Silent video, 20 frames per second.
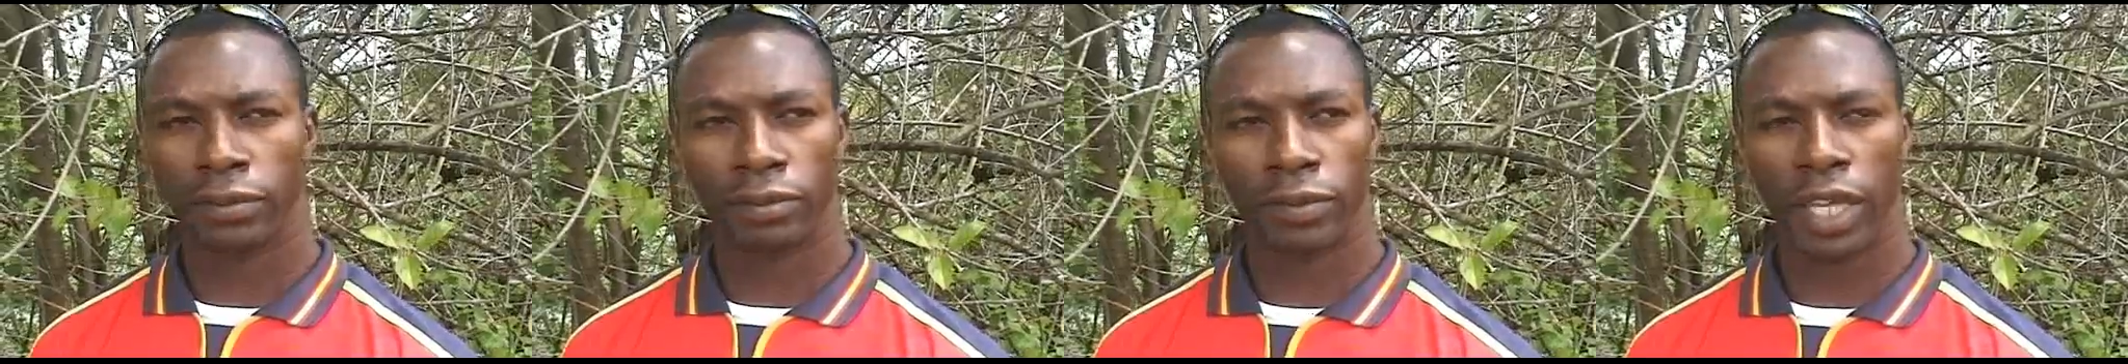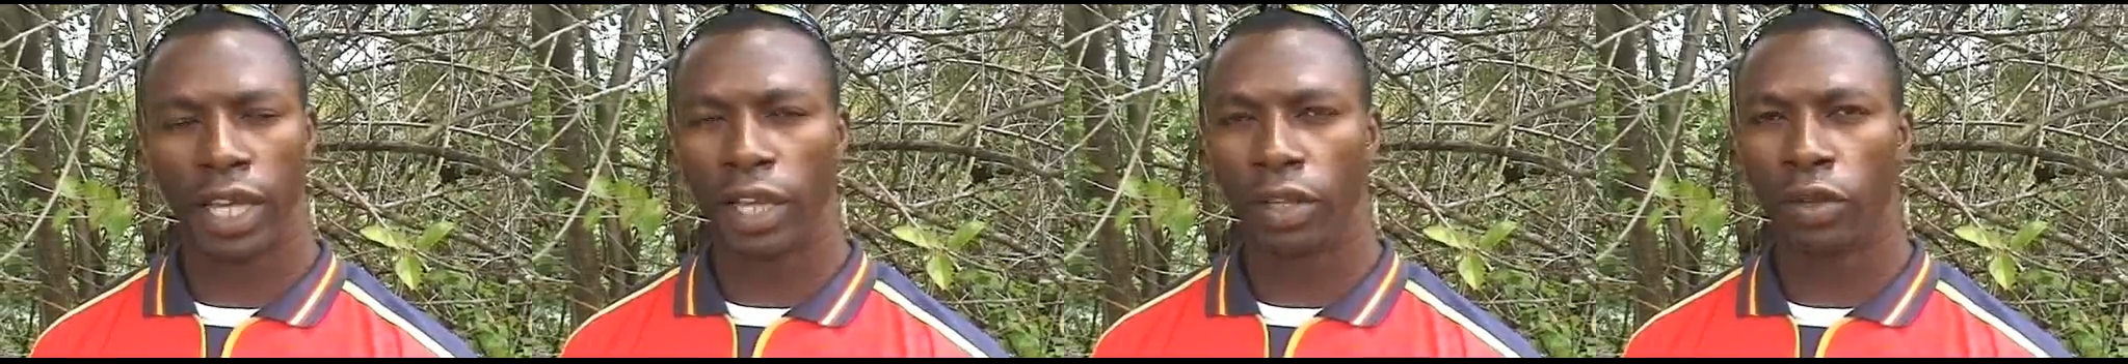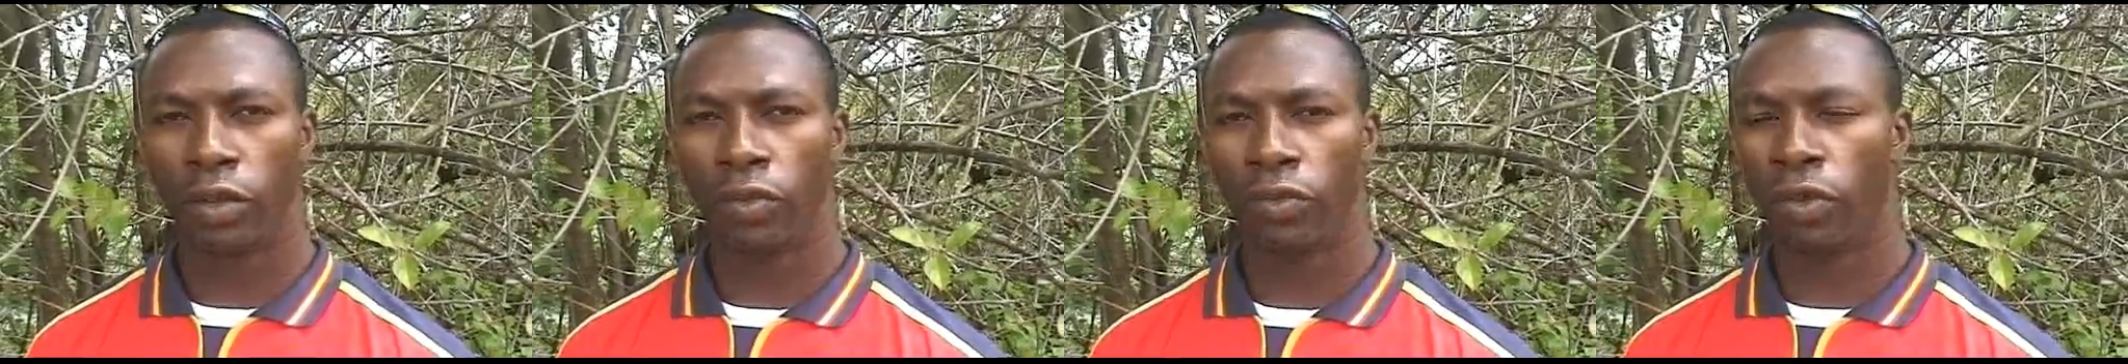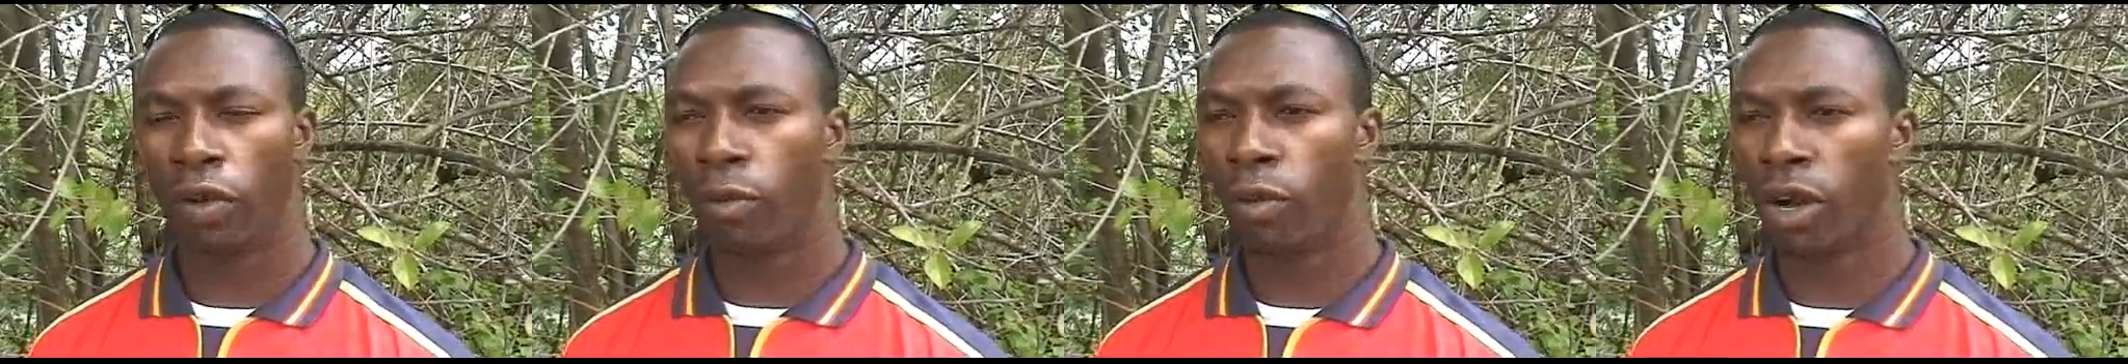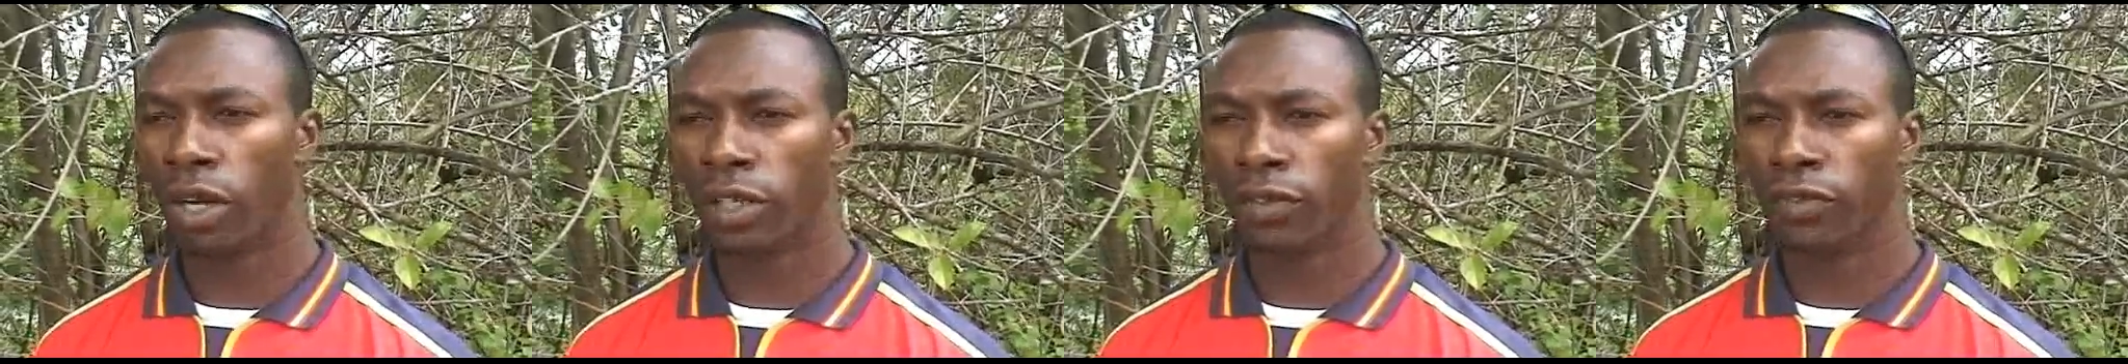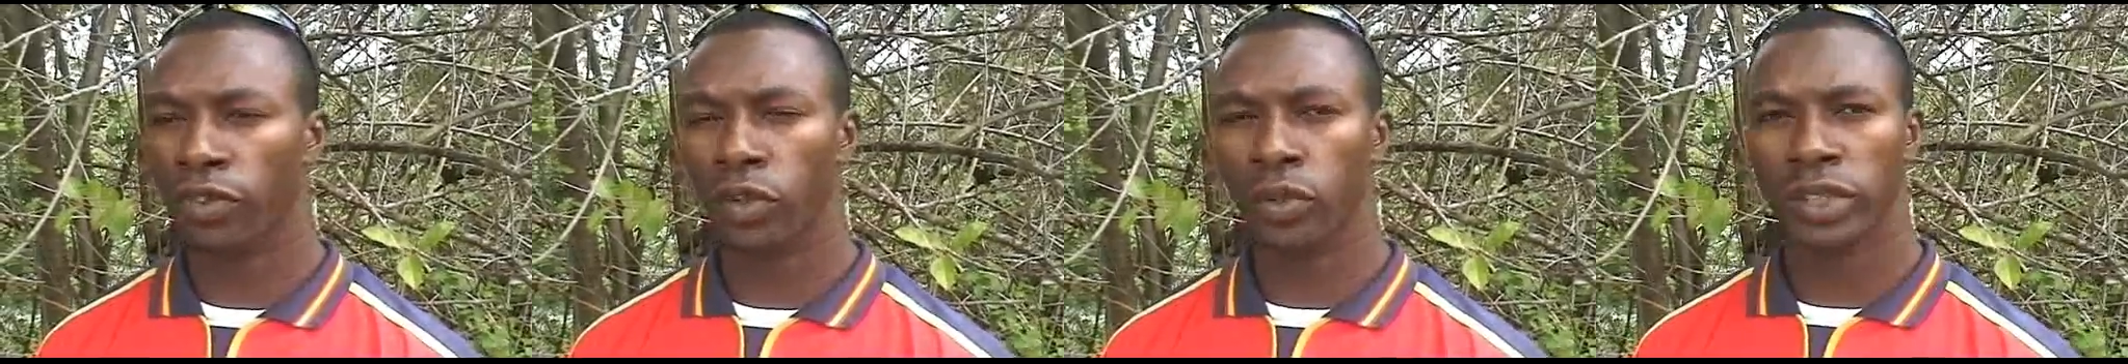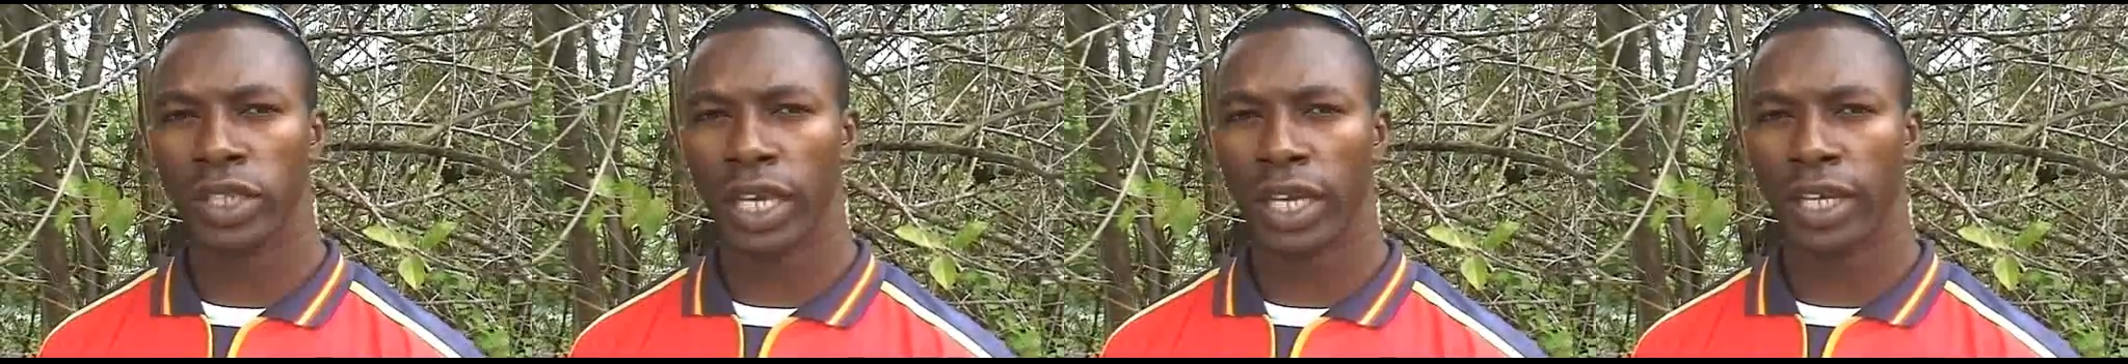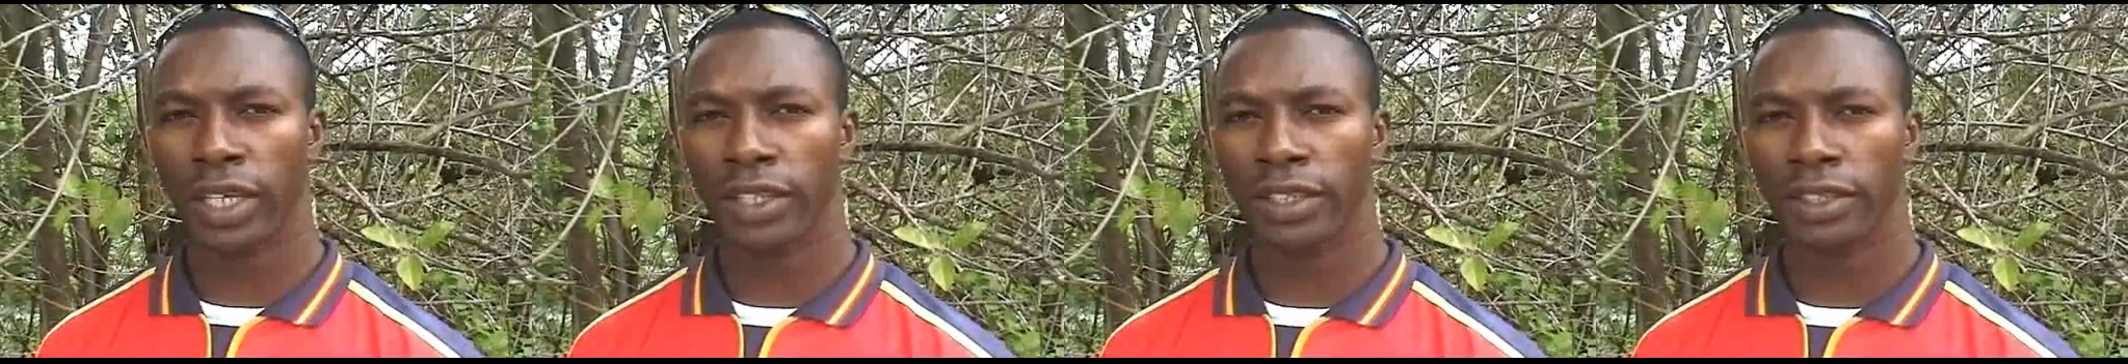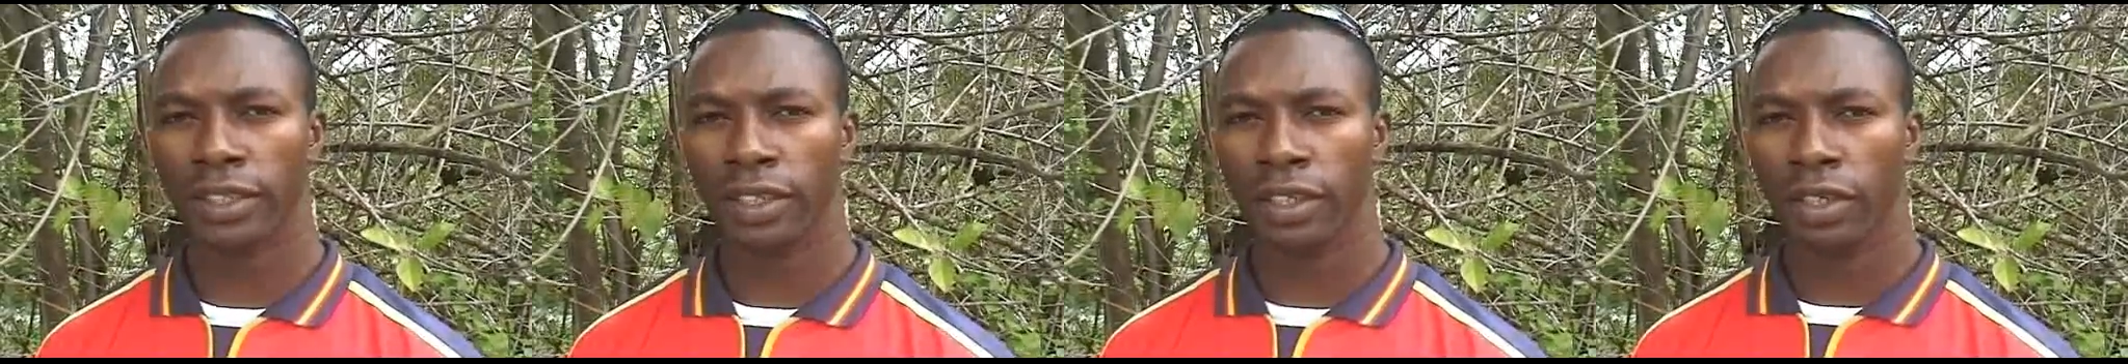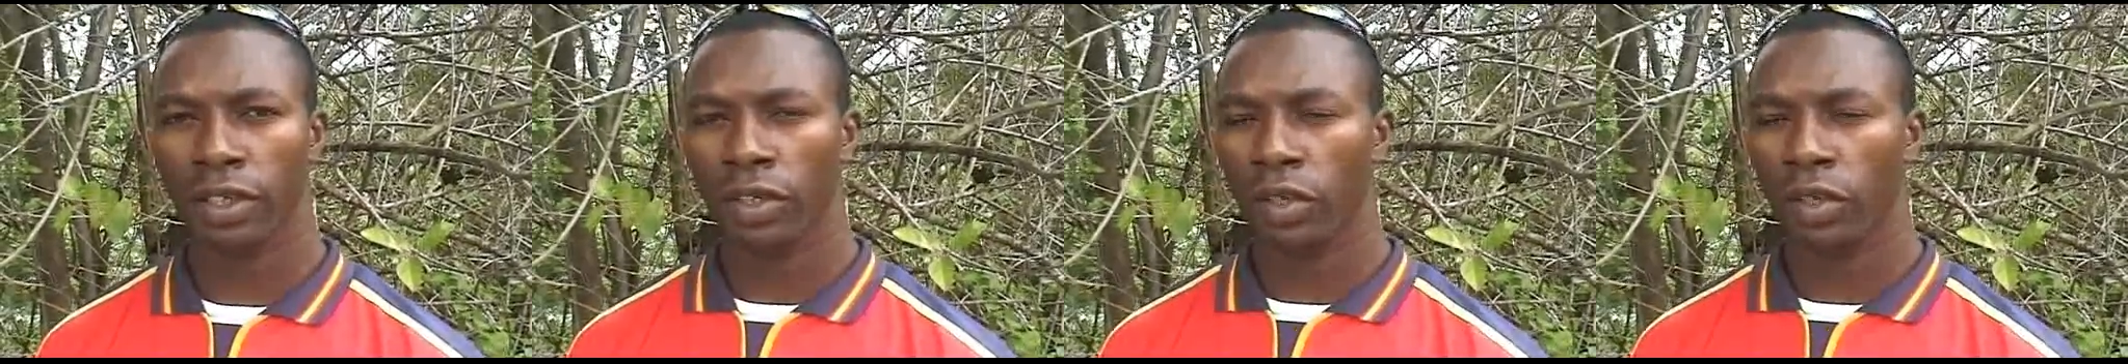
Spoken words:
held on for about a few seconds.